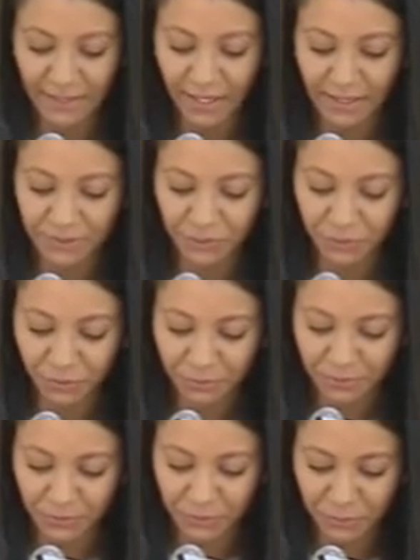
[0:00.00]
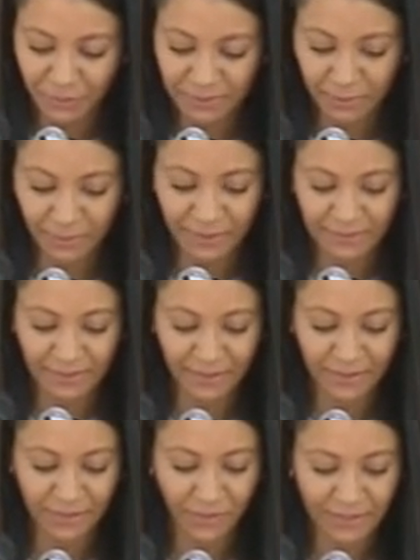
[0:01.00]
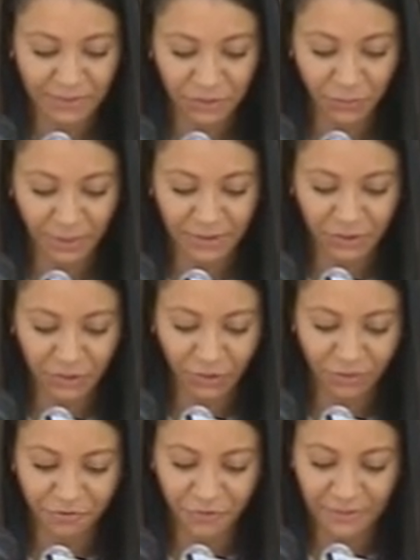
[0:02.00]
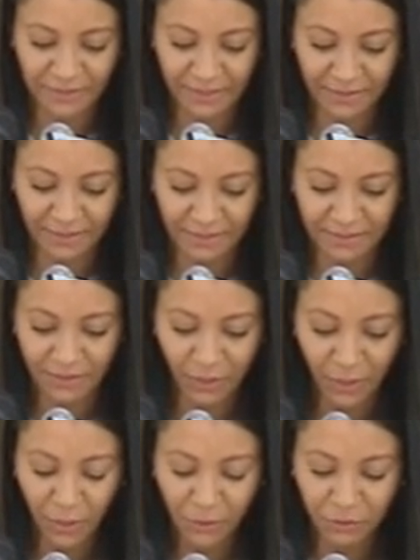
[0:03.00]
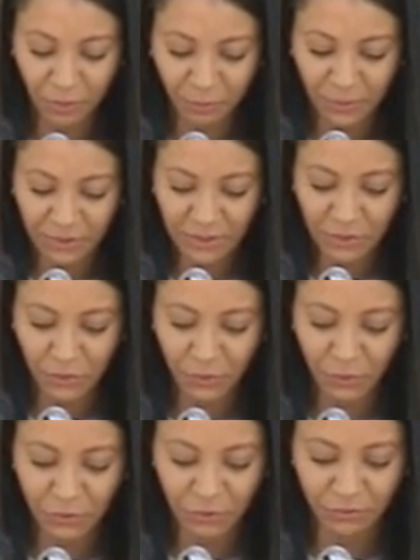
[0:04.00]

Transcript: I assumed the responsibility in the Association of First Ladies supporting the cause